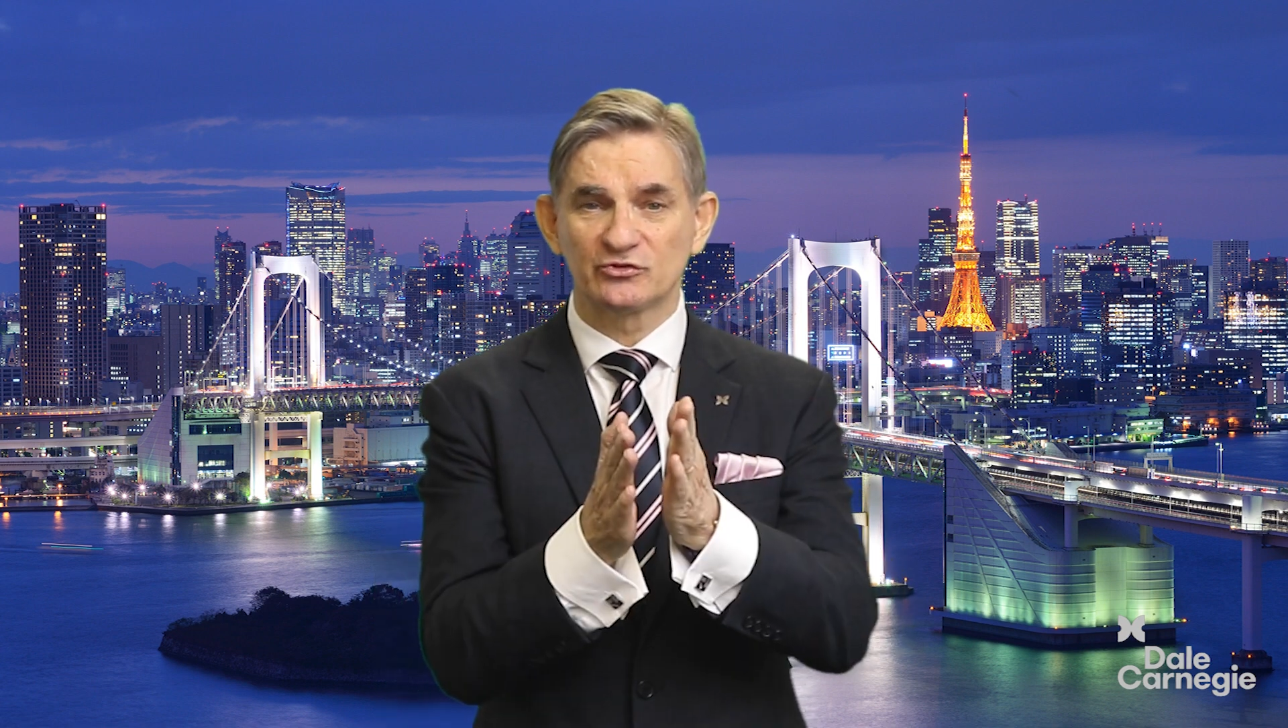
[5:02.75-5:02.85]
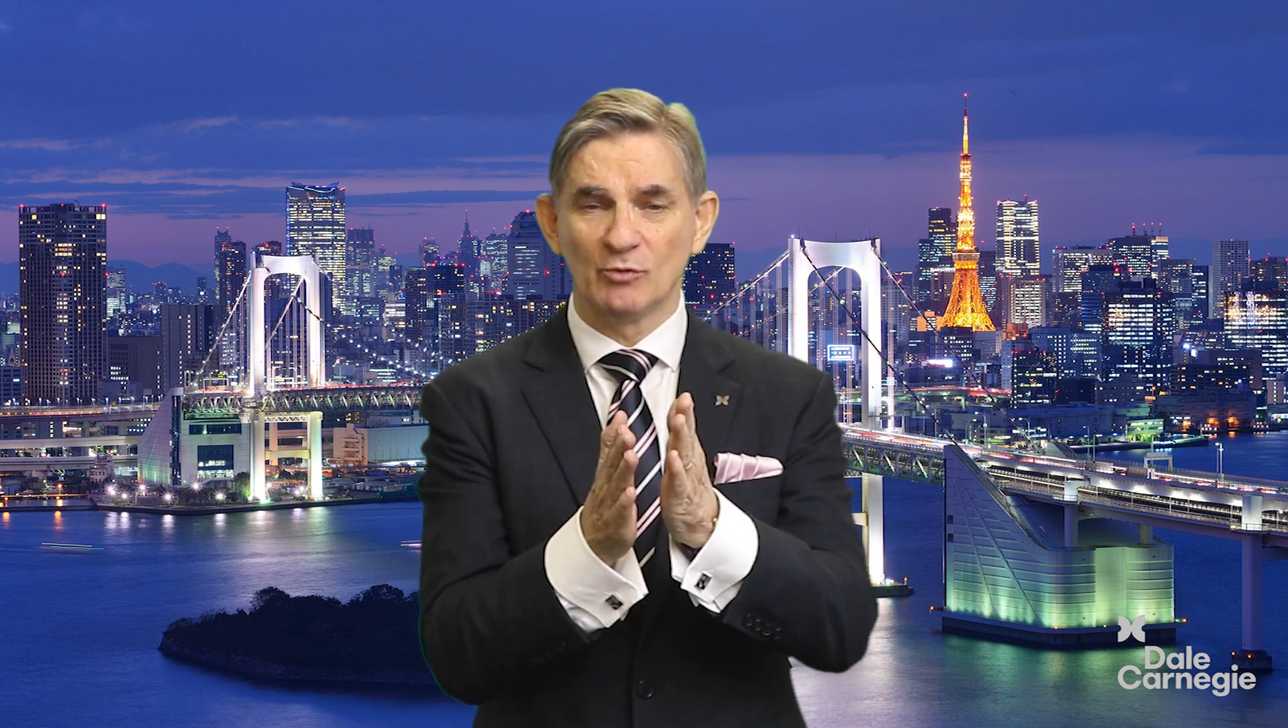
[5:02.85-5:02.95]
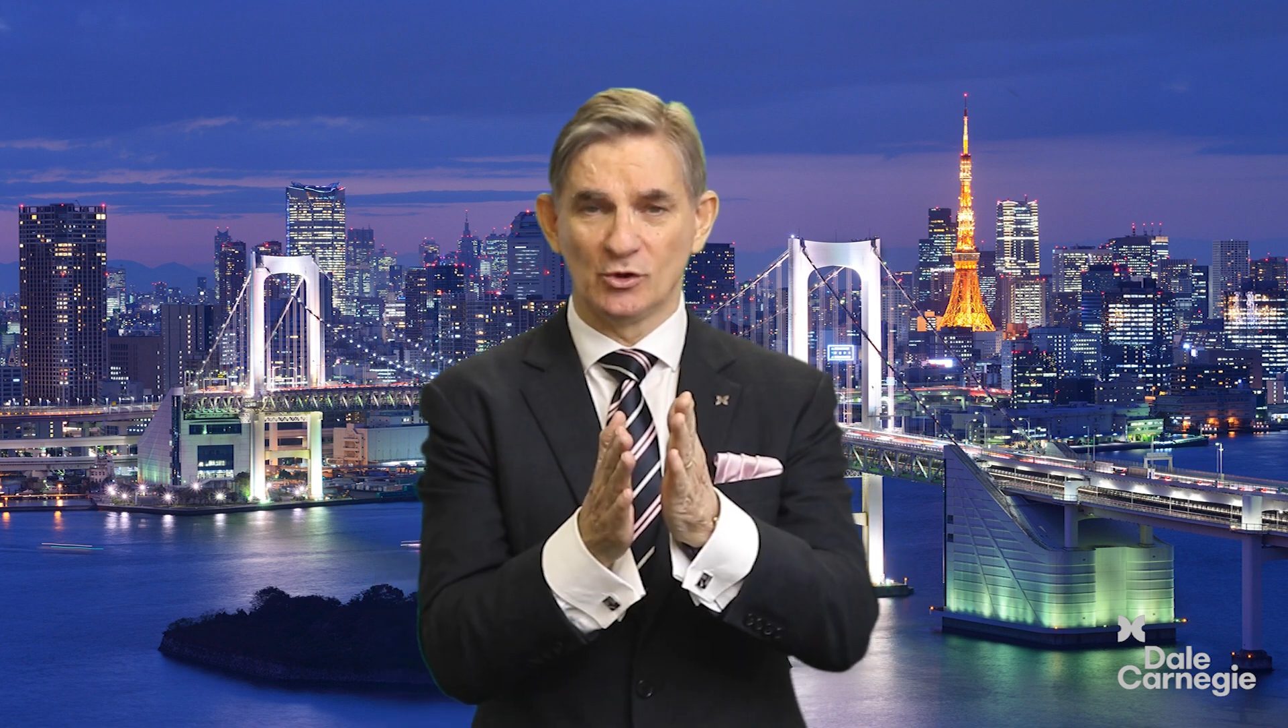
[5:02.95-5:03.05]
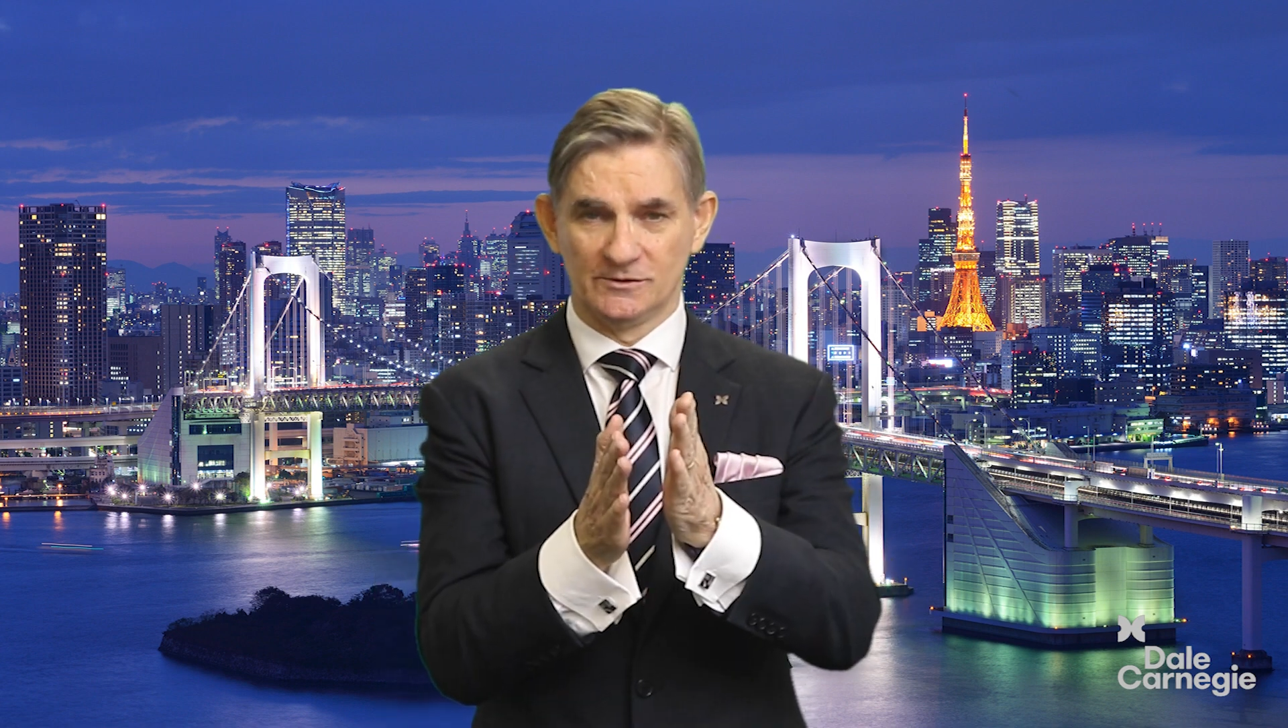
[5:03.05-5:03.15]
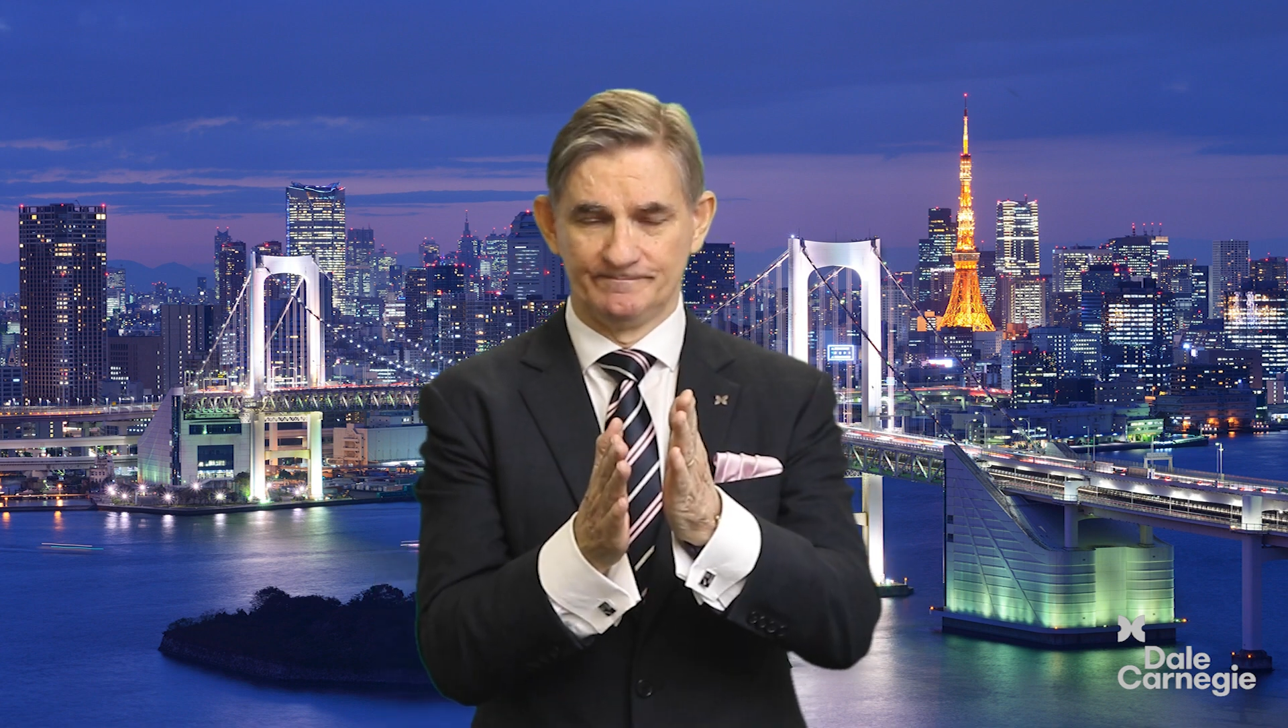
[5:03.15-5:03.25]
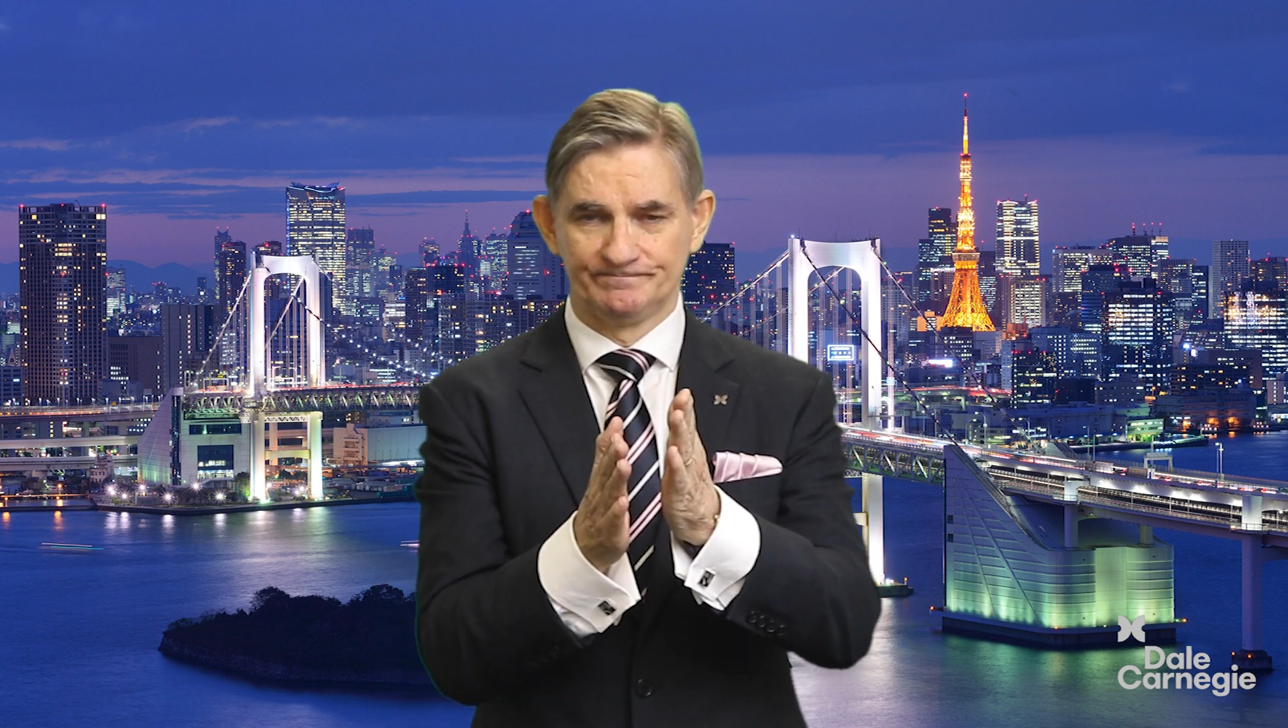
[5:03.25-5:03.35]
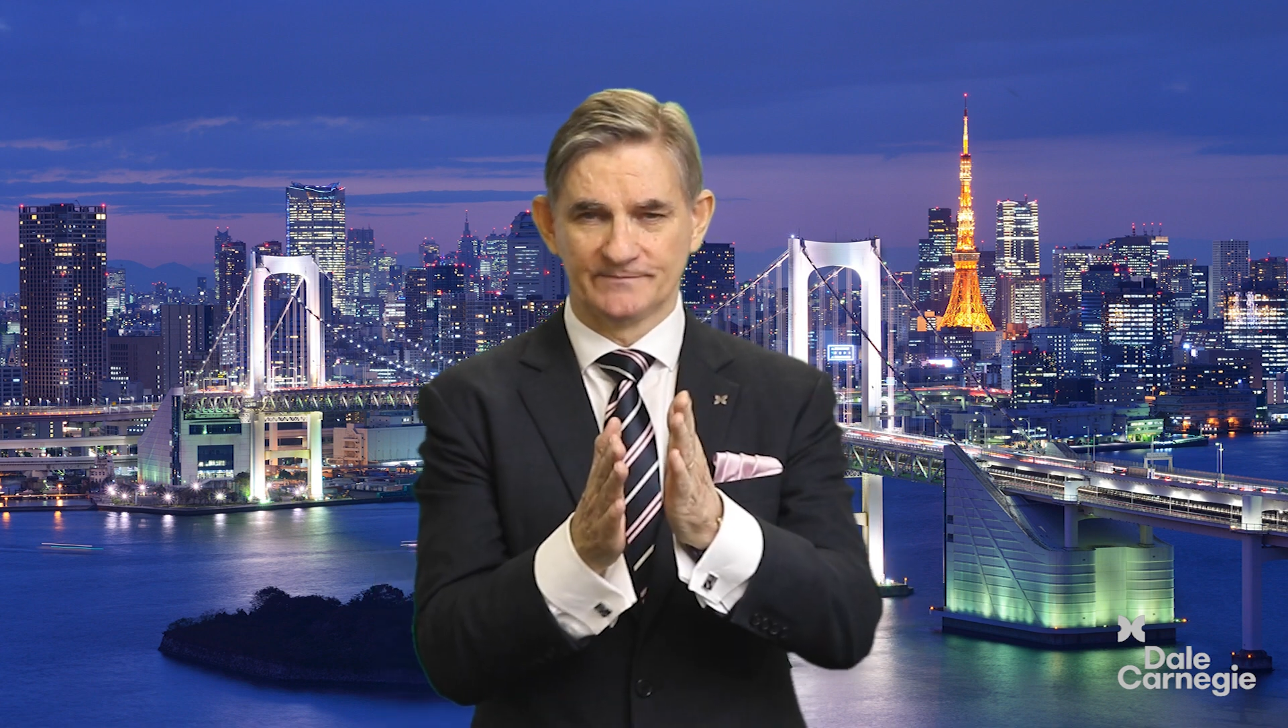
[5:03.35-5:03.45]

small.